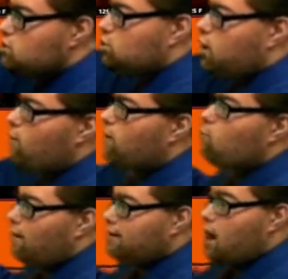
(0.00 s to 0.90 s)
to lower
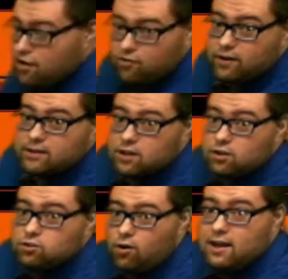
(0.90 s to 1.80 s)
100s
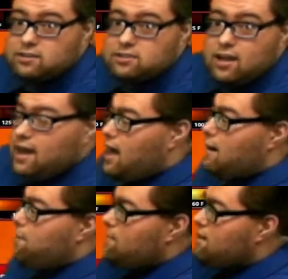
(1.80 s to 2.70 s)
across pretty